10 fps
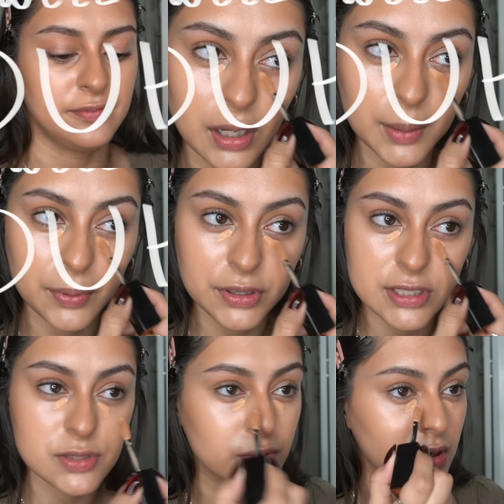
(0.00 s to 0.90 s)
I put
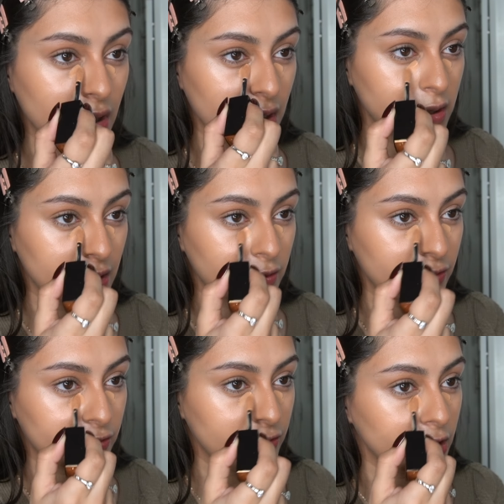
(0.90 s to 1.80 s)
this one on
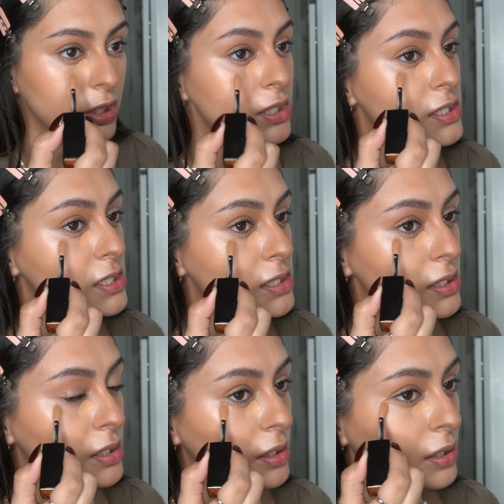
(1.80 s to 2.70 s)
first
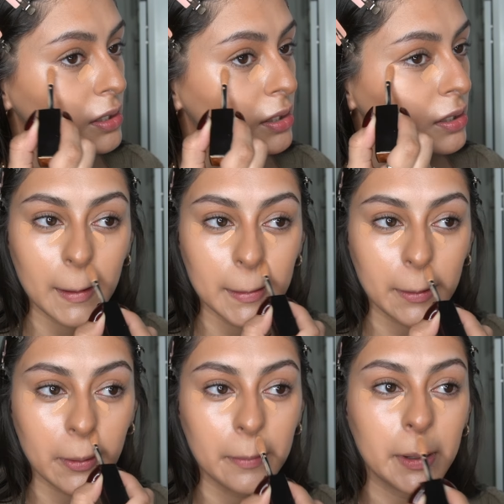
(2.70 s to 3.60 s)
on like
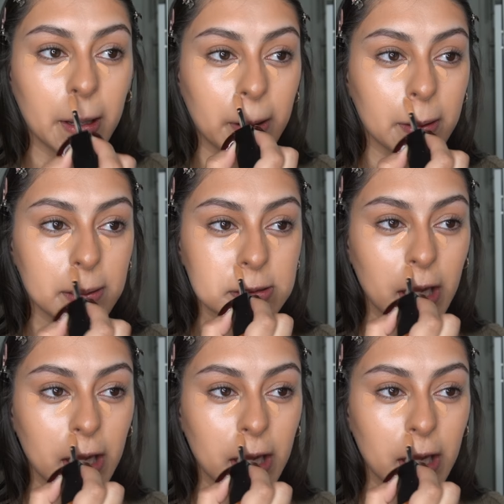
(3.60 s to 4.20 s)
all my areas.